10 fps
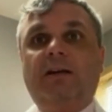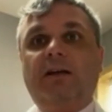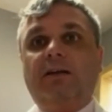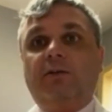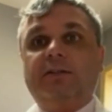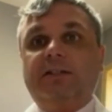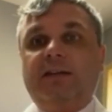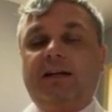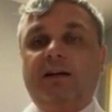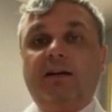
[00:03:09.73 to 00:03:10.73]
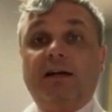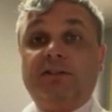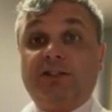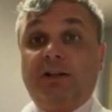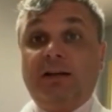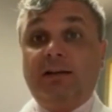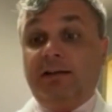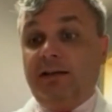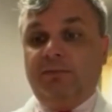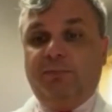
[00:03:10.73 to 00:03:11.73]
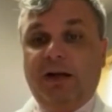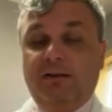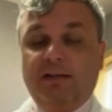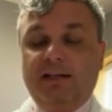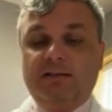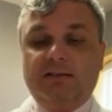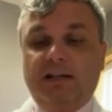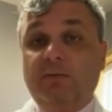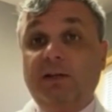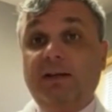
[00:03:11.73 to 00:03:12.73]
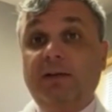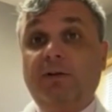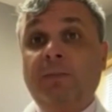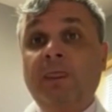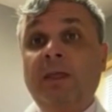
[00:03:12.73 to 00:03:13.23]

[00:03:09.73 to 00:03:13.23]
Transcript: I know I said that kind of nonchalantly, like paralyzing is not a big deal.